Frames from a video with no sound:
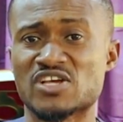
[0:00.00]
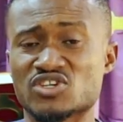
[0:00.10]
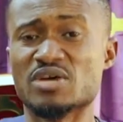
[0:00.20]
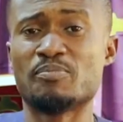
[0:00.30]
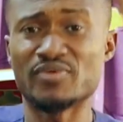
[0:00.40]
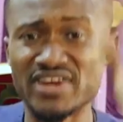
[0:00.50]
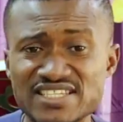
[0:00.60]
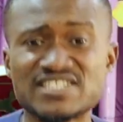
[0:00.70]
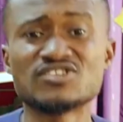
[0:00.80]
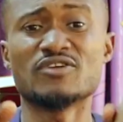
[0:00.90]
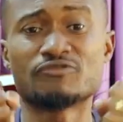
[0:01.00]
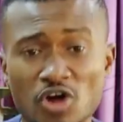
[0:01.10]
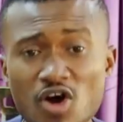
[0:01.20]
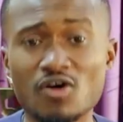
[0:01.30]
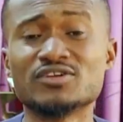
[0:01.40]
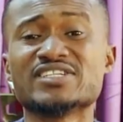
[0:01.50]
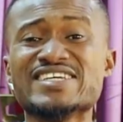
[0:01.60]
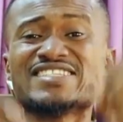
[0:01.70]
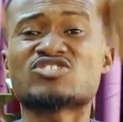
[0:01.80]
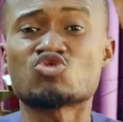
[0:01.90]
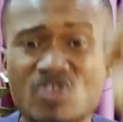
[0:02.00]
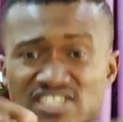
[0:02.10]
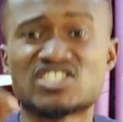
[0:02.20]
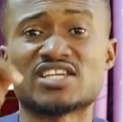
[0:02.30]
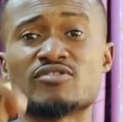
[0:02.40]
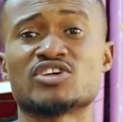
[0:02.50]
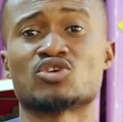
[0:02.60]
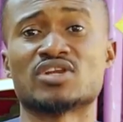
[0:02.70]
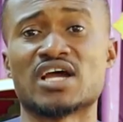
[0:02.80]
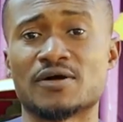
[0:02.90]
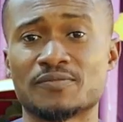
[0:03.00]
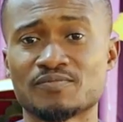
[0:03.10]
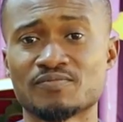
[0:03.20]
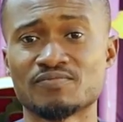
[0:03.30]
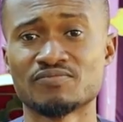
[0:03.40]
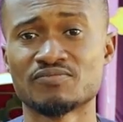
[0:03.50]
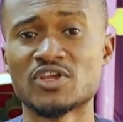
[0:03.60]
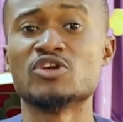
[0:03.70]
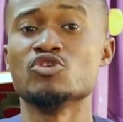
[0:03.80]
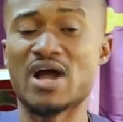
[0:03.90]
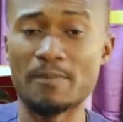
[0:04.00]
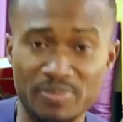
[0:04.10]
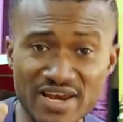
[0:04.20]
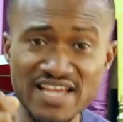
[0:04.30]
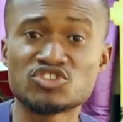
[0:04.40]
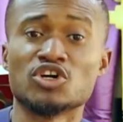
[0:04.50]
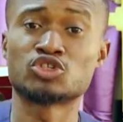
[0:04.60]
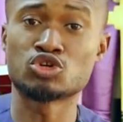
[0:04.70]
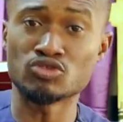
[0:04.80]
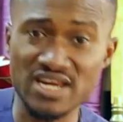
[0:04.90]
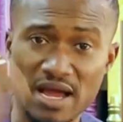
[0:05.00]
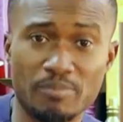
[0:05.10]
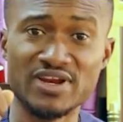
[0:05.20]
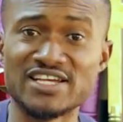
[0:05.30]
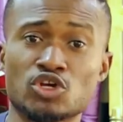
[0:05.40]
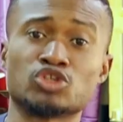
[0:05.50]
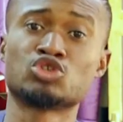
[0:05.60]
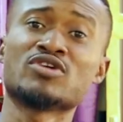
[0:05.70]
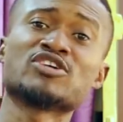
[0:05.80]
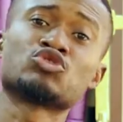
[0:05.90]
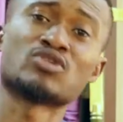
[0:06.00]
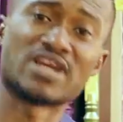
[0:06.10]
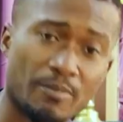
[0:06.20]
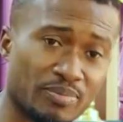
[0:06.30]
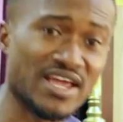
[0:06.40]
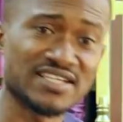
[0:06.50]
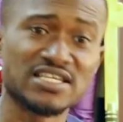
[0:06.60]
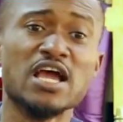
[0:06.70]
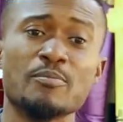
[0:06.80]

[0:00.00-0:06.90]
So the blessing of God is transgenerational. You are blessed, your children are blessed, your children's children are blessed.